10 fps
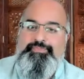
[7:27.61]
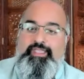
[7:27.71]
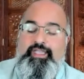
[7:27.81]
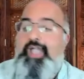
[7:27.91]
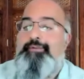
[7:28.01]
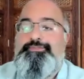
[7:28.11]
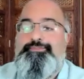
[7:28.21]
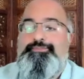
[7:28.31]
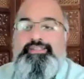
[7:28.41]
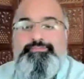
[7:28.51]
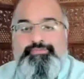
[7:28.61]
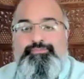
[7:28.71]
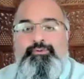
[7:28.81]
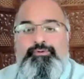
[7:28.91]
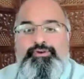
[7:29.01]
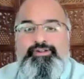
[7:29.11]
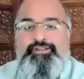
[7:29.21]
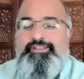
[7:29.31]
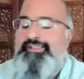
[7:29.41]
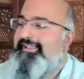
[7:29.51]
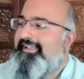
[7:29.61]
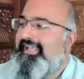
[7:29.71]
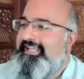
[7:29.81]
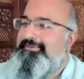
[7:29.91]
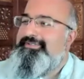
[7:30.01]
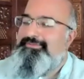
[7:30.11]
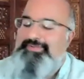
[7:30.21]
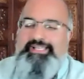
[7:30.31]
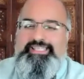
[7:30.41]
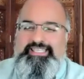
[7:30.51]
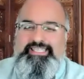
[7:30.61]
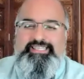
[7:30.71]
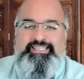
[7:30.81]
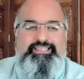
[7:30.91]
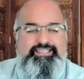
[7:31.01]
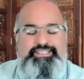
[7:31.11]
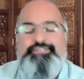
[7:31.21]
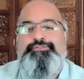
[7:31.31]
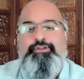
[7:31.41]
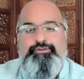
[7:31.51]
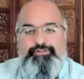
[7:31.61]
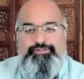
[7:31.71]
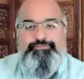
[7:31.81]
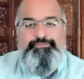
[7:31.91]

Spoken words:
I was married before, and it was really a struggle.